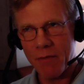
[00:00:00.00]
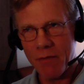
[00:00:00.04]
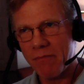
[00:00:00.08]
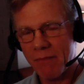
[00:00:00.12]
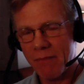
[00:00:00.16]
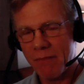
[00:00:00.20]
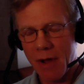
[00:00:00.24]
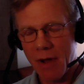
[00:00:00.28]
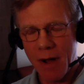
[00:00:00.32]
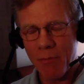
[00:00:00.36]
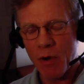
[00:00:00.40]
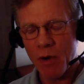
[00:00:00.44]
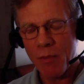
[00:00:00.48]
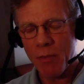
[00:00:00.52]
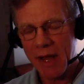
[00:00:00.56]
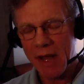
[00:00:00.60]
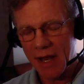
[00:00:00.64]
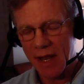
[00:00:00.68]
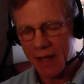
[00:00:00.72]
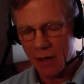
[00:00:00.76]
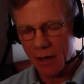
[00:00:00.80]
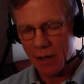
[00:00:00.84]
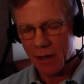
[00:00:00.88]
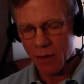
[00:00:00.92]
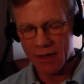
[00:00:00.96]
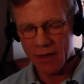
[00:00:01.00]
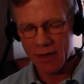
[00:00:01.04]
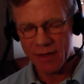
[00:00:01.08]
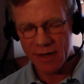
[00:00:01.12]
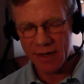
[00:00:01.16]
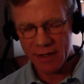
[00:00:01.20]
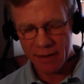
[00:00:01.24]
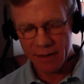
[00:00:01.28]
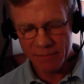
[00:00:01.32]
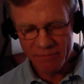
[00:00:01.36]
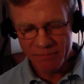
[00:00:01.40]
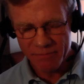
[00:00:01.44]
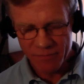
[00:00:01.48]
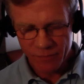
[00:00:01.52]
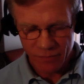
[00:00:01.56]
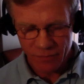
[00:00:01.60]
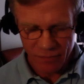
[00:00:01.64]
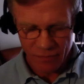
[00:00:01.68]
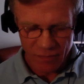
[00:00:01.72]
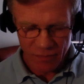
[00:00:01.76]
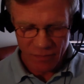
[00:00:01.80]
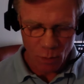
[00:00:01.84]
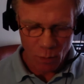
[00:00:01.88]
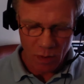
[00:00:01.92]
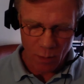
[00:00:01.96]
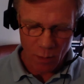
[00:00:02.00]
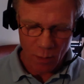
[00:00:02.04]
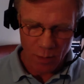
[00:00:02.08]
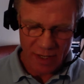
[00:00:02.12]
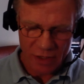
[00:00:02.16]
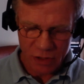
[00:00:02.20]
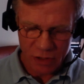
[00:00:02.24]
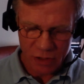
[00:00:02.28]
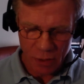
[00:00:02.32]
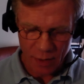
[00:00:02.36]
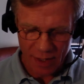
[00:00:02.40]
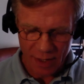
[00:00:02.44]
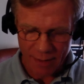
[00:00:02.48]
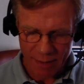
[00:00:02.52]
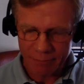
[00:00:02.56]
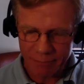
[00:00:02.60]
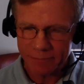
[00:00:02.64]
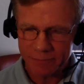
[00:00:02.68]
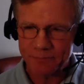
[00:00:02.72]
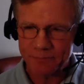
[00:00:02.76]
upper Paleolithic, where we showed up,